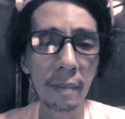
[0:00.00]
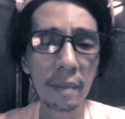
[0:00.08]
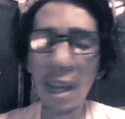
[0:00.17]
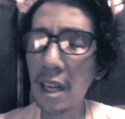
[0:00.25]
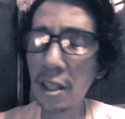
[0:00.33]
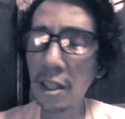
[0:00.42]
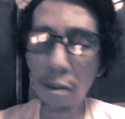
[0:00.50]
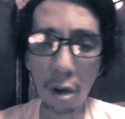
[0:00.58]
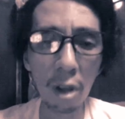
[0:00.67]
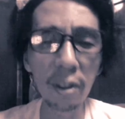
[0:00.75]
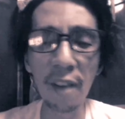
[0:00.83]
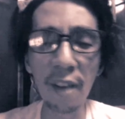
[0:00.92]
That is
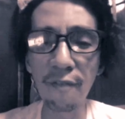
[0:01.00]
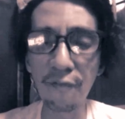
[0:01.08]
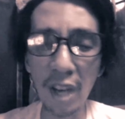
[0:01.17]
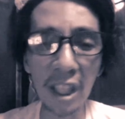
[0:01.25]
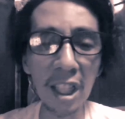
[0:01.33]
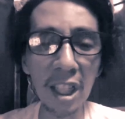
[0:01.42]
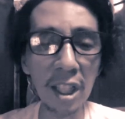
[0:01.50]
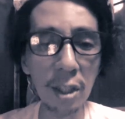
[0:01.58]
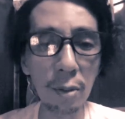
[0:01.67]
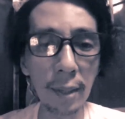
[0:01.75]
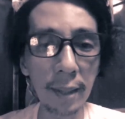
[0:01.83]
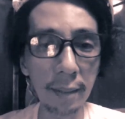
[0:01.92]
all there fucking is
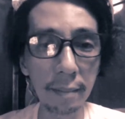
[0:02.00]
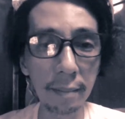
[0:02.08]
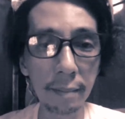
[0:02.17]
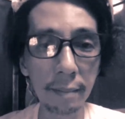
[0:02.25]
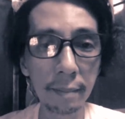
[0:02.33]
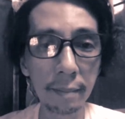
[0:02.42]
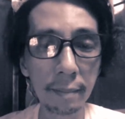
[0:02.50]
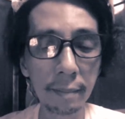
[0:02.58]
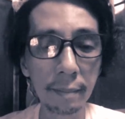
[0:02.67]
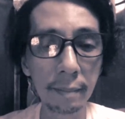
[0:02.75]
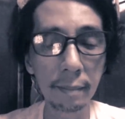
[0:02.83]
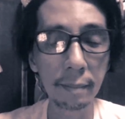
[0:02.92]
to it.
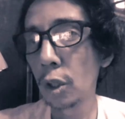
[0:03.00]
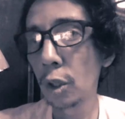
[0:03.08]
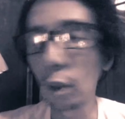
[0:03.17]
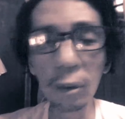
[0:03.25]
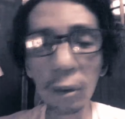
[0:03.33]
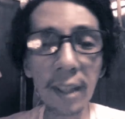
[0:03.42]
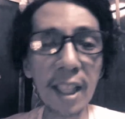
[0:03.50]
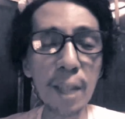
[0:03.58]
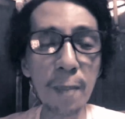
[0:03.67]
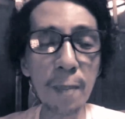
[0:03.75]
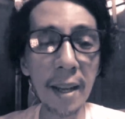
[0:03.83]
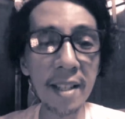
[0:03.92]
Don't
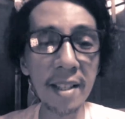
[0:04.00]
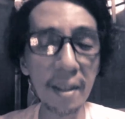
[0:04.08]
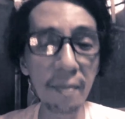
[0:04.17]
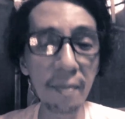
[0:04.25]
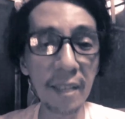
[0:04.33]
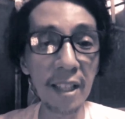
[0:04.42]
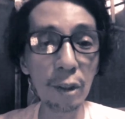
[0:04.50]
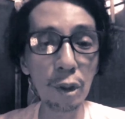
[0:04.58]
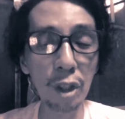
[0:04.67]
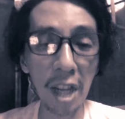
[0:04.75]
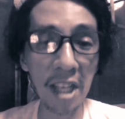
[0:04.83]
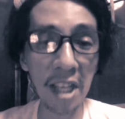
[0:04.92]
expect something to
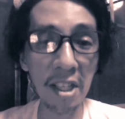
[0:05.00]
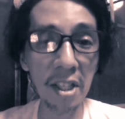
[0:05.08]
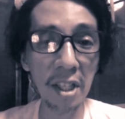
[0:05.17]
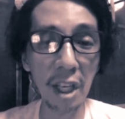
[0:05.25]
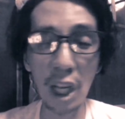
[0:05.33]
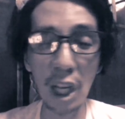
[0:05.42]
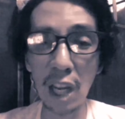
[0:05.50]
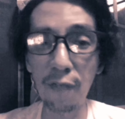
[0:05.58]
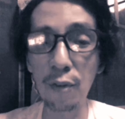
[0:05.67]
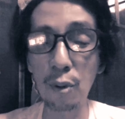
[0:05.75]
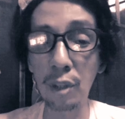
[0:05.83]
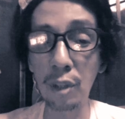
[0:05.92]
change
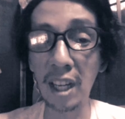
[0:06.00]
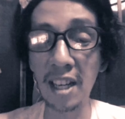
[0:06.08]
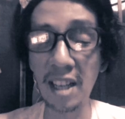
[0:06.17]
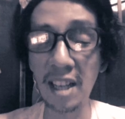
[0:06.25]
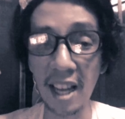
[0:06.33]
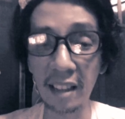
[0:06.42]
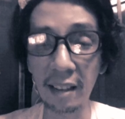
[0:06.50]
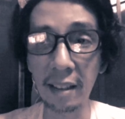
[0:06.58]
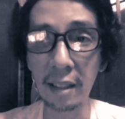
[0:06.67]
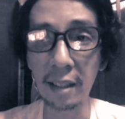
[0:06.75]
if you cannot